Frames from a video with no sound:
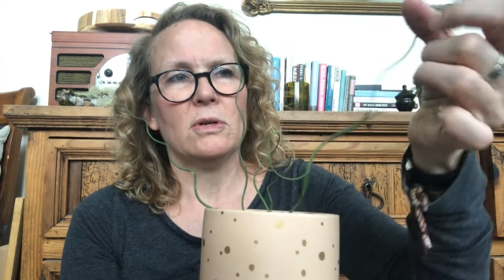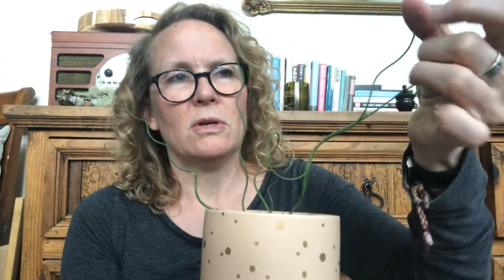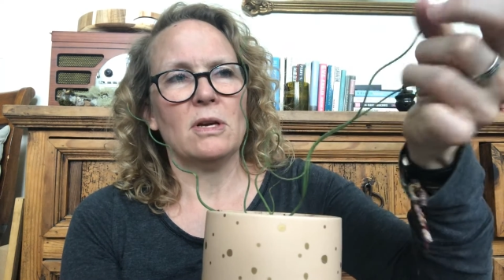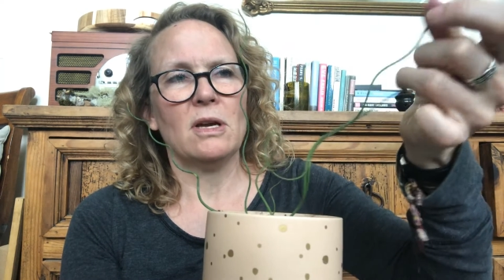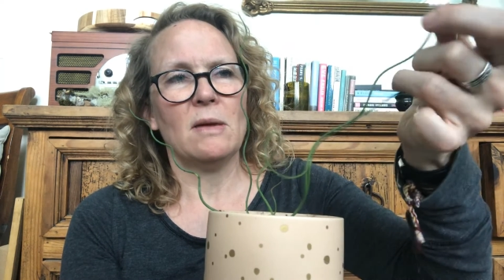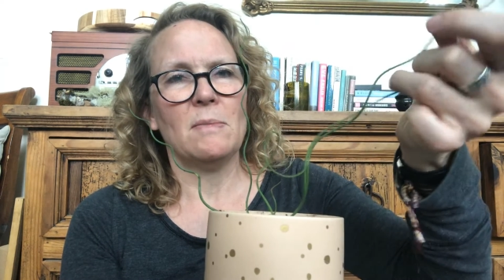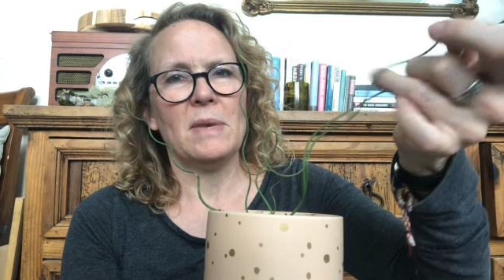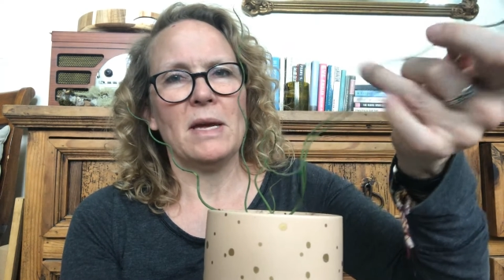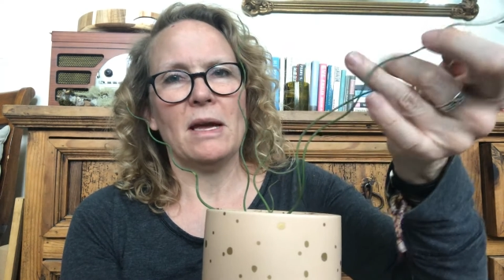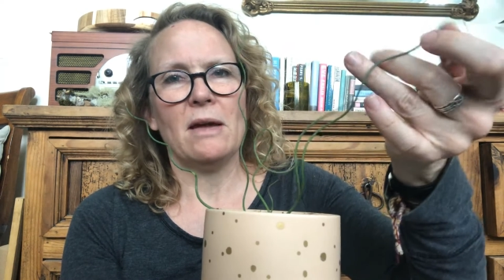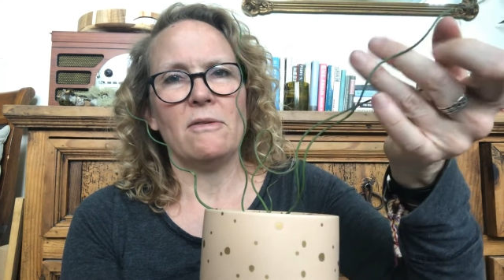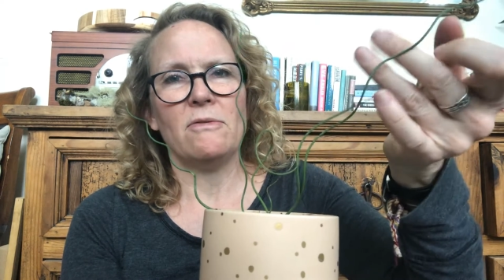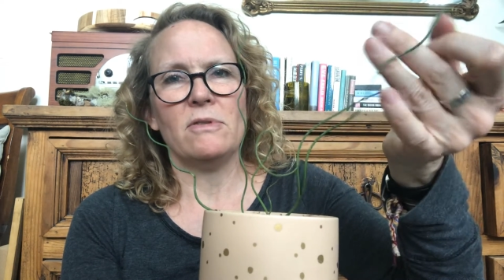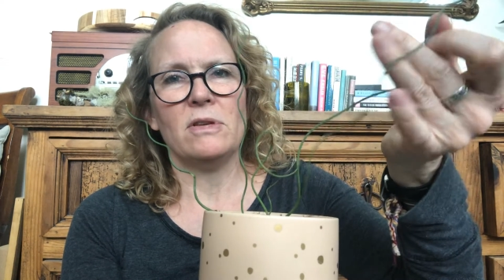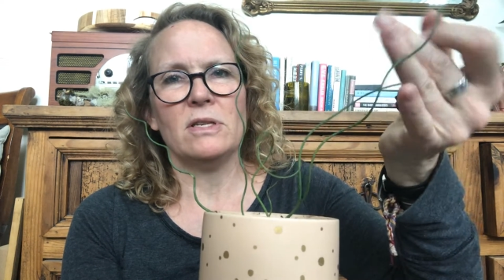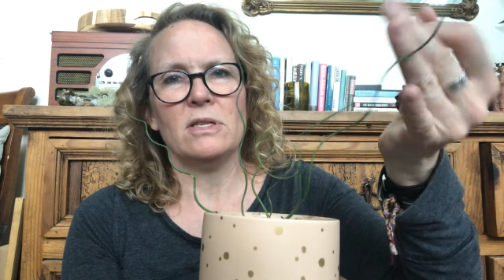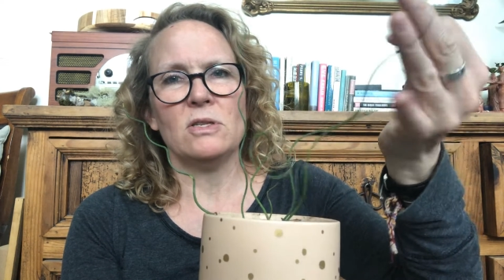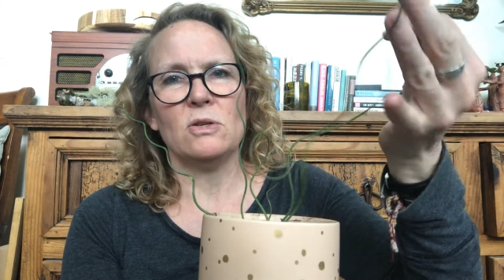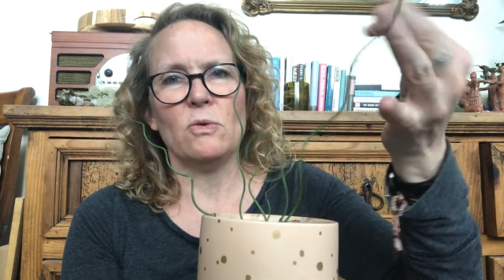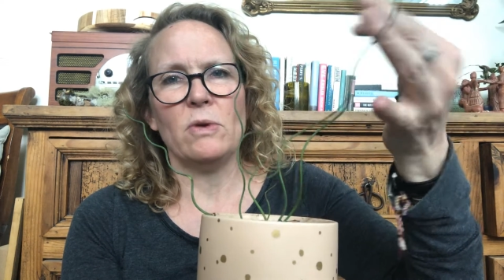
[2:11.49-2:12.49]
coming out of the
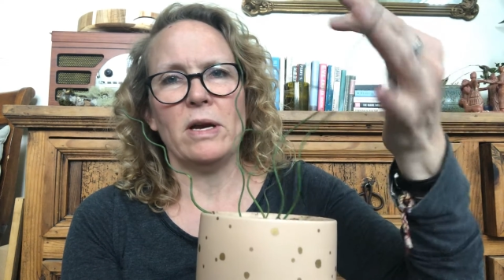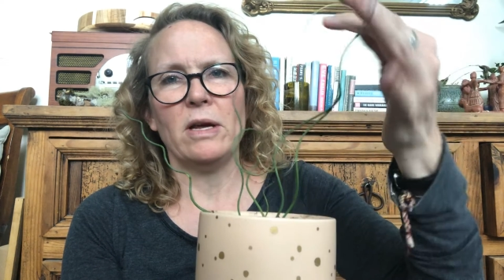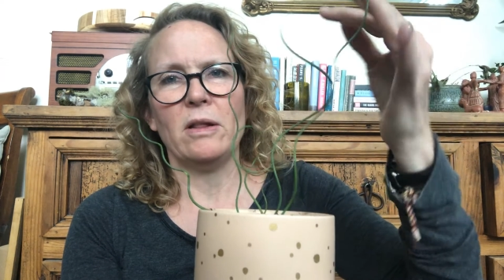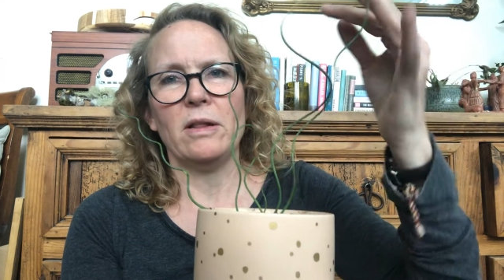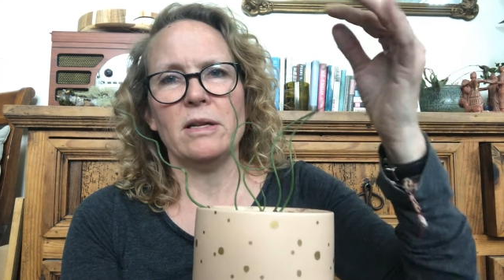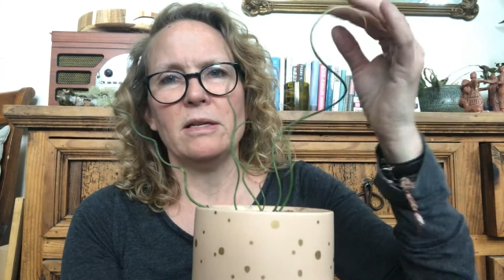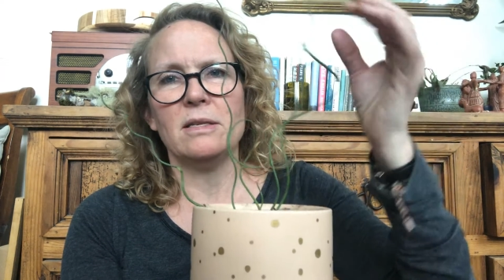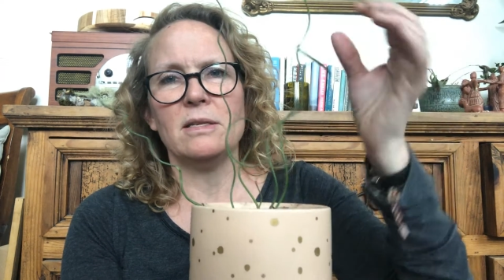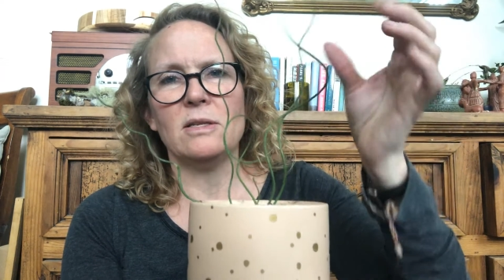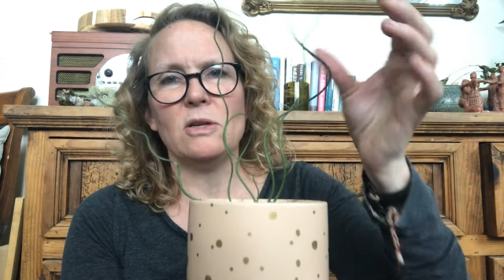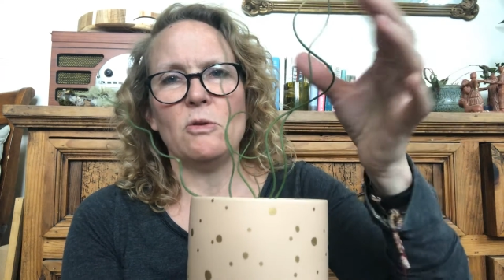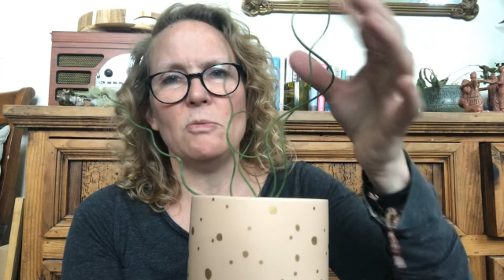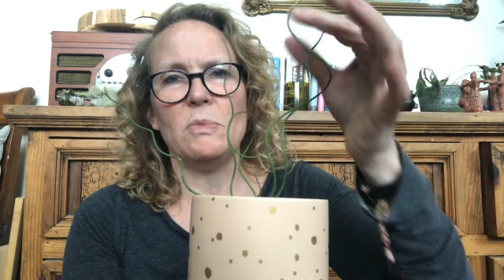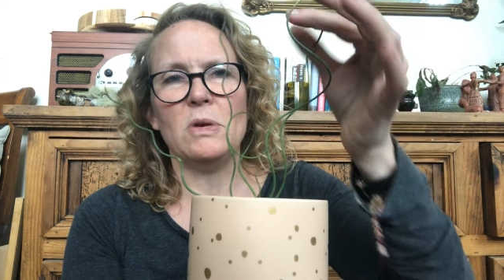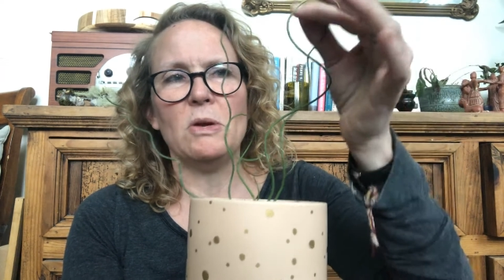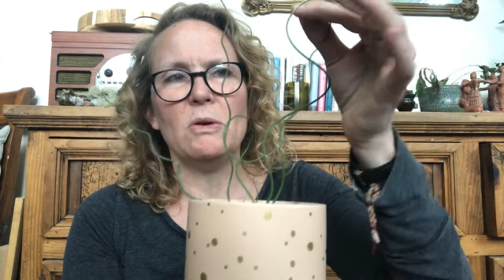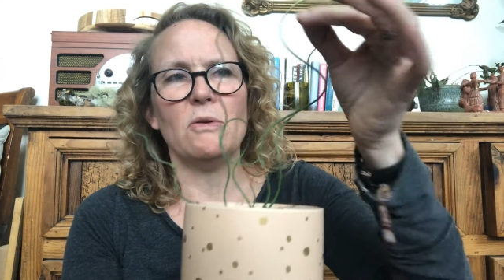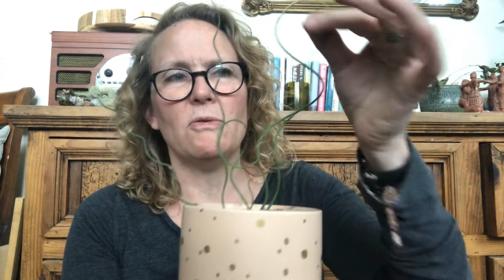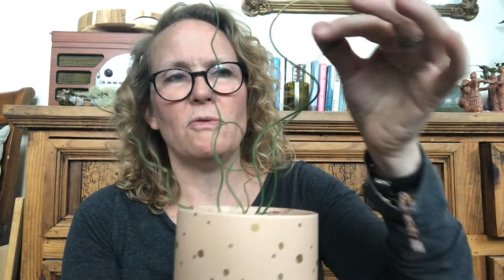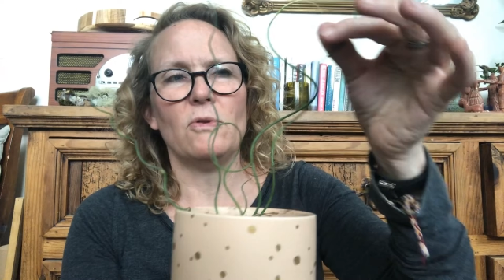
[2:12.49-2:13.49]
soil. It's so
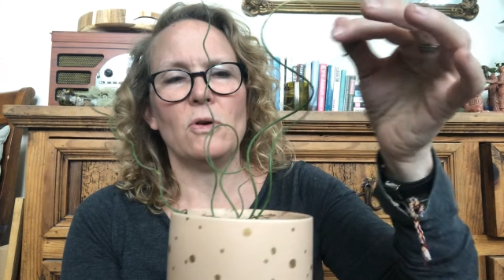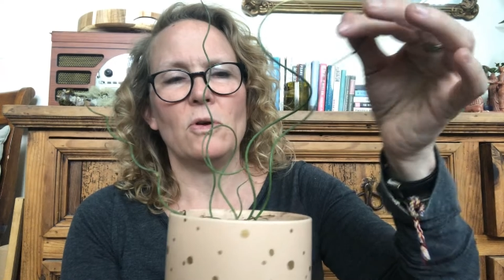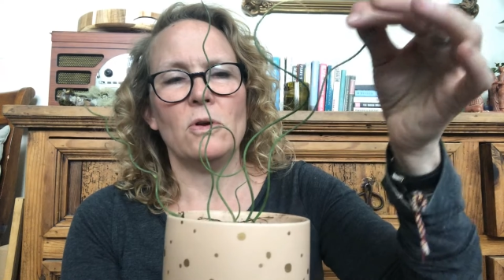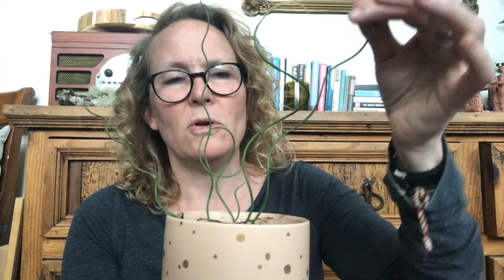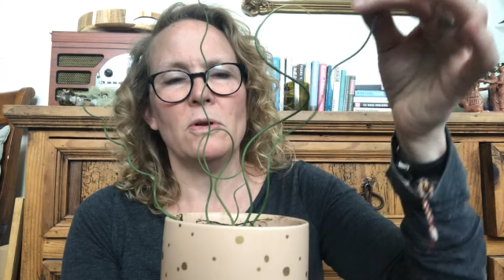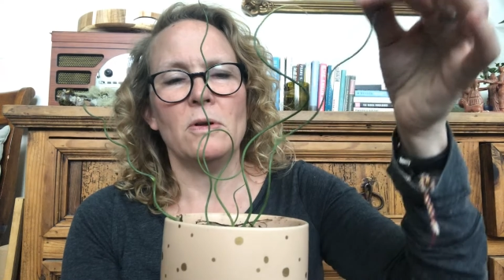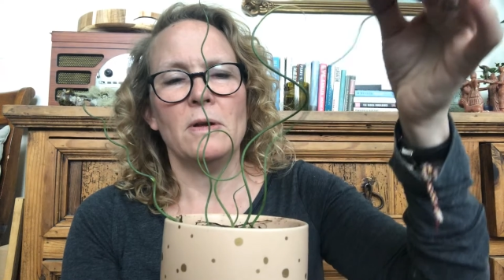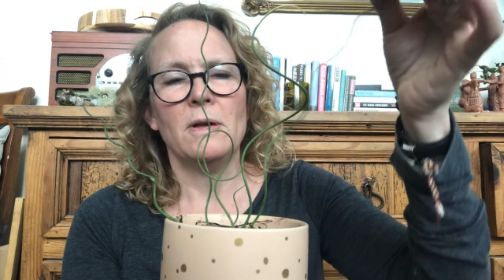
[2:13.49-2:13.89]
beautiful.